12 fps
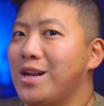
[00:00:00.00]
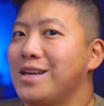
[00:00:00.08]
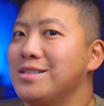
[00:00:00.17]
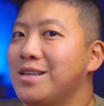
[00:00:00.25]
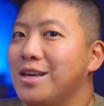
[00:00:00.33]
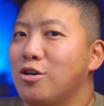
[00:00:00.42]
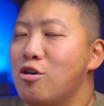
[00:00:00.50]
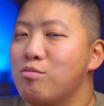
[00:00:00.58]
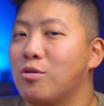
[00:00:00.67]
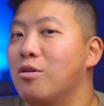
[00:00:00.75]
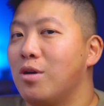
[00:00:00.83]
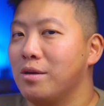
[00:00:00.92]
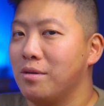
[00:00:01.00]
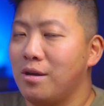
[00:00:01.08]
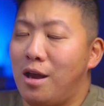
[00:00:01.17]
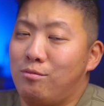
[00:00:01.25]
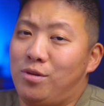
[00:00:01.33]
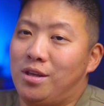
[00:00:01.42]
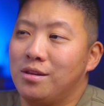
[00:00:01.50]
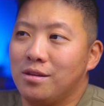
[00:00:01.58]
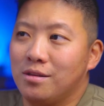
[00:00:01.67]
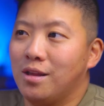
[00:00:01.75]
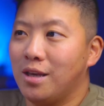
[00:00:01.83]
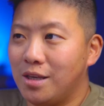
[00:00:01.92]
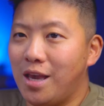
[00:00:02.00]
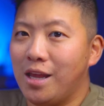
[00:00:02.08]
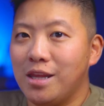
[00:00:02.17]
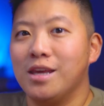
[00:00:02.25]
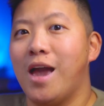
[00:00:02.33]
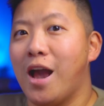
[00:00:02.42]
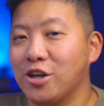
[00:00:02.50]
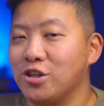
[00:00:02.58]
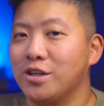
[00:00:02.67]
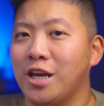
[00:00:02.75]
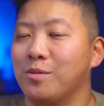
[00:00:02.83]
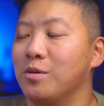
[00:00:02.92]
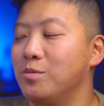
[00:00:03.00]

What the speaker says: I say GoPro, I mean like any action camera,